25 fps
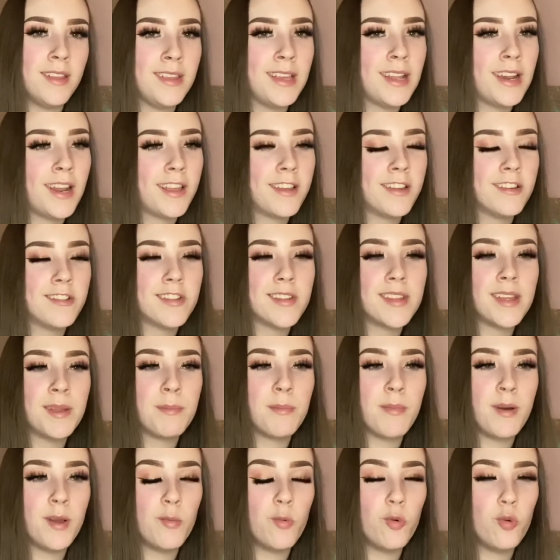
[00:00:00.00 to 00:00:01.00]
like I just said,
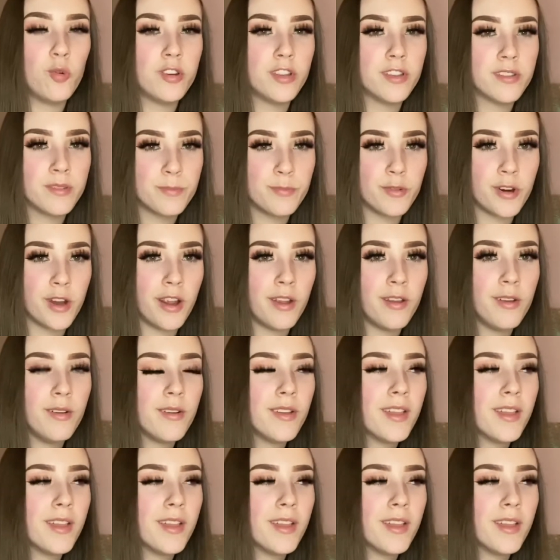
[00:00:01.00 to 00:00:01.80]
my waters broke.